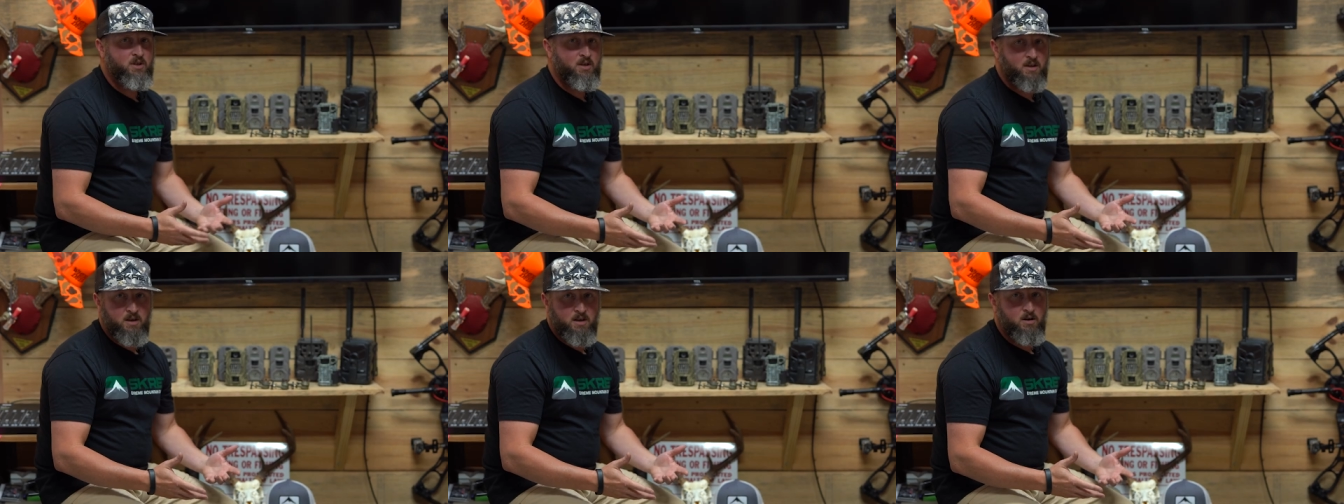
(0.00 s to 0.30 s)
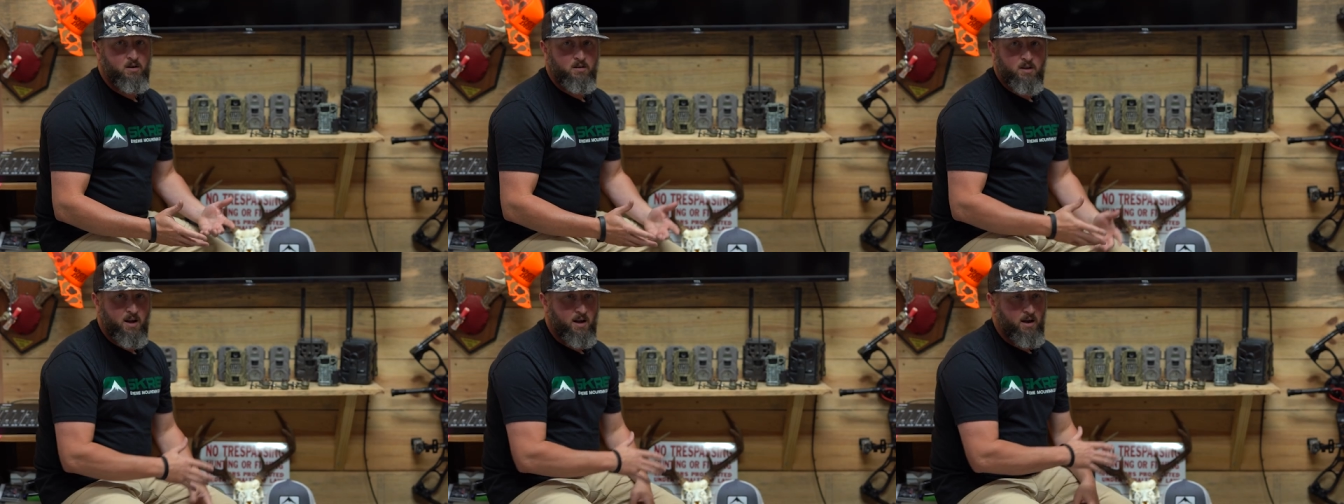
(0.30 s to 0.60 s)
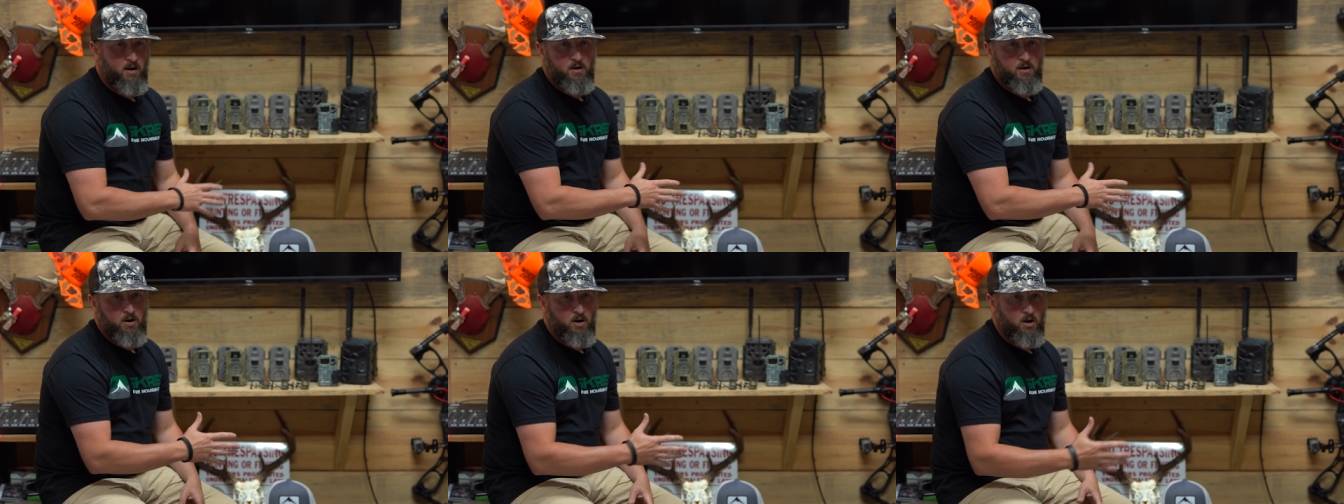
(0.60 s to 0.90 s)
of the deer in that
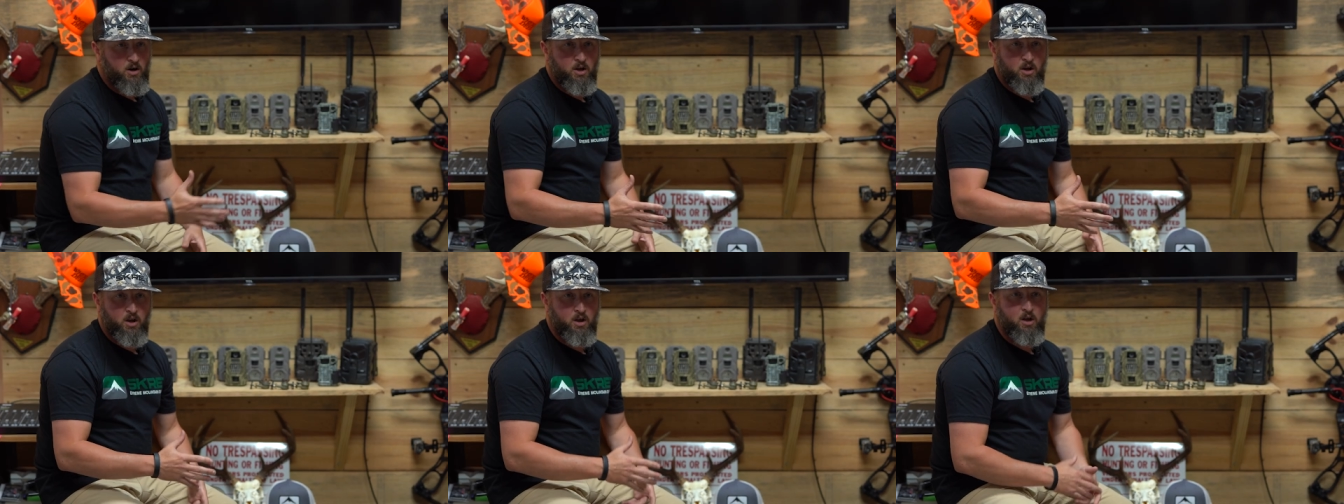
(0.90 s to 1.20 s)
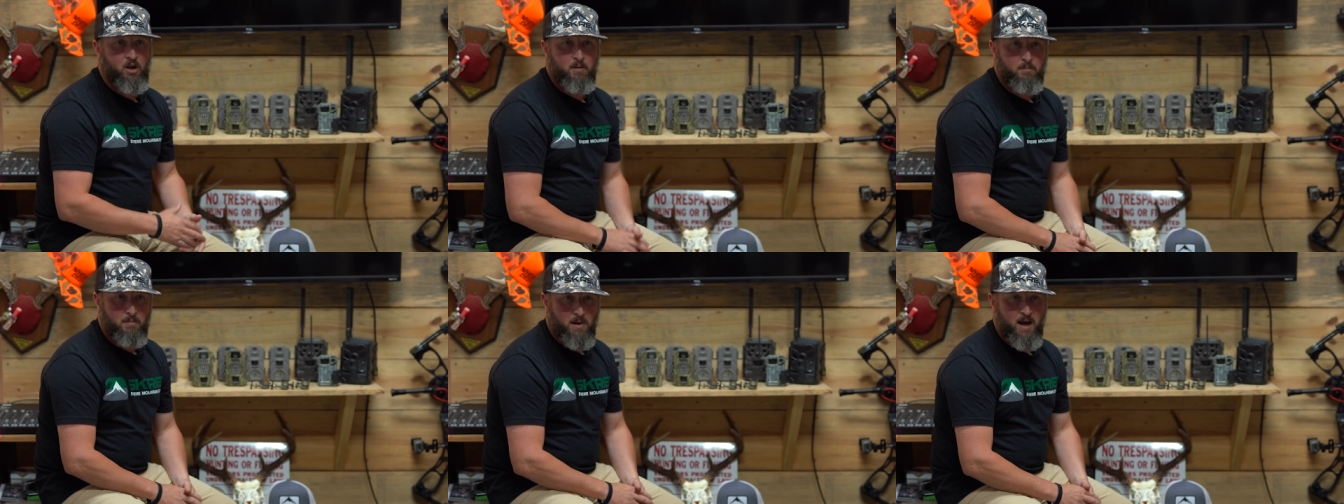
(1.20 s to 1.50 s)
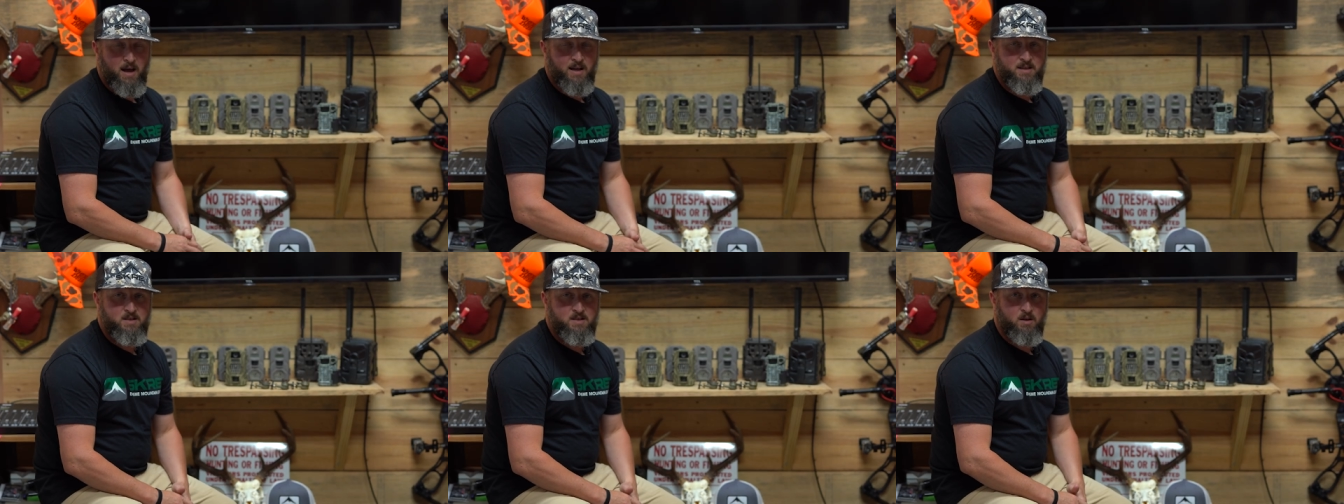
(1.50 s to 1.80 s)
area are gonna come
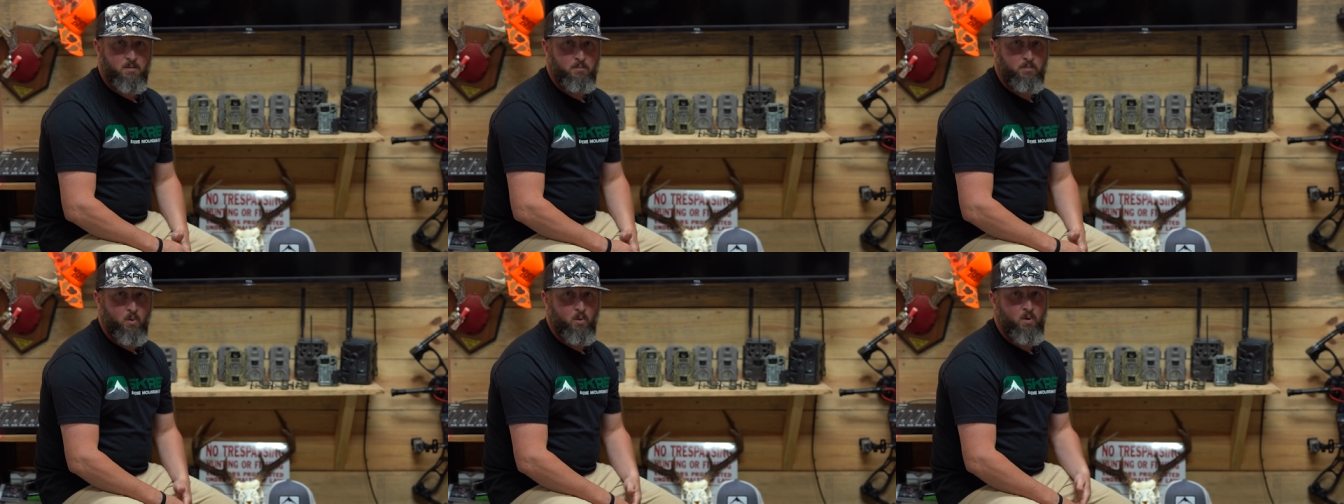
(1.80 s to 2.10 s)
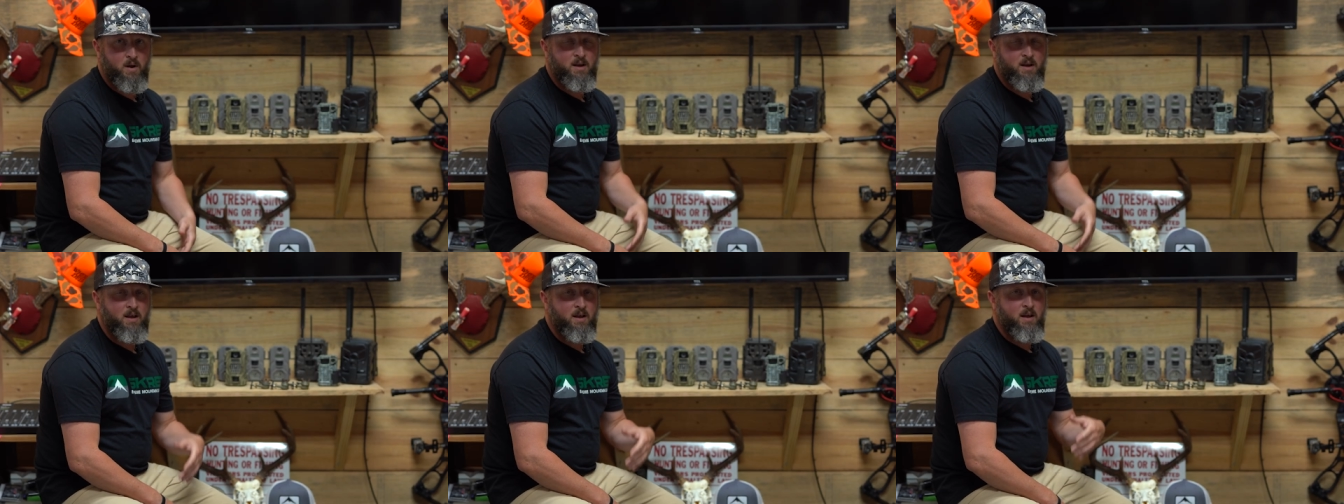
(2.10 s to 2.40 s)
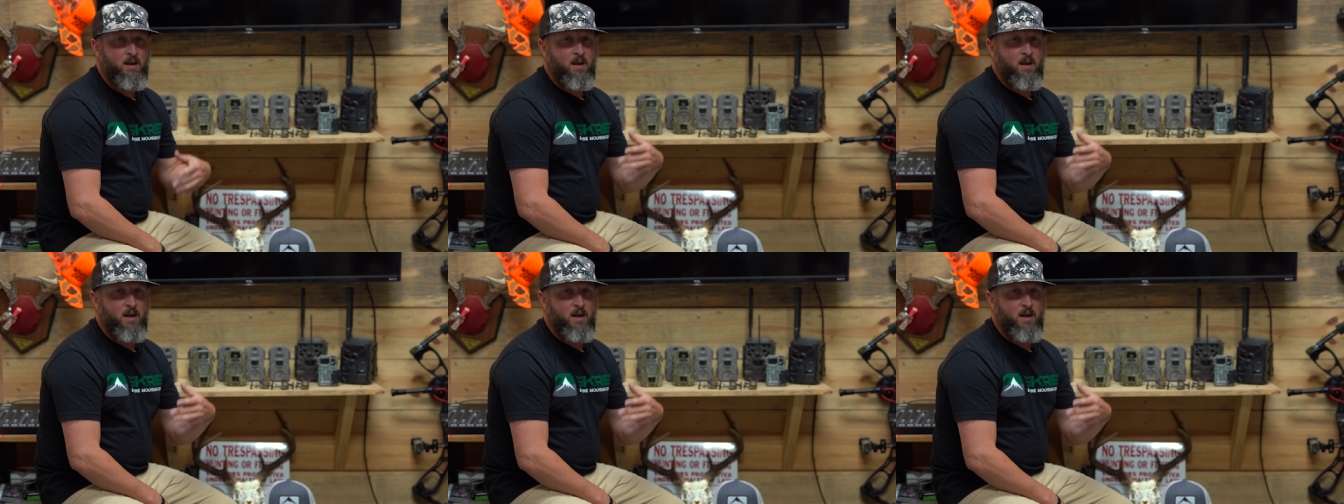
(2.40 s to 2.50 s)
by at some point,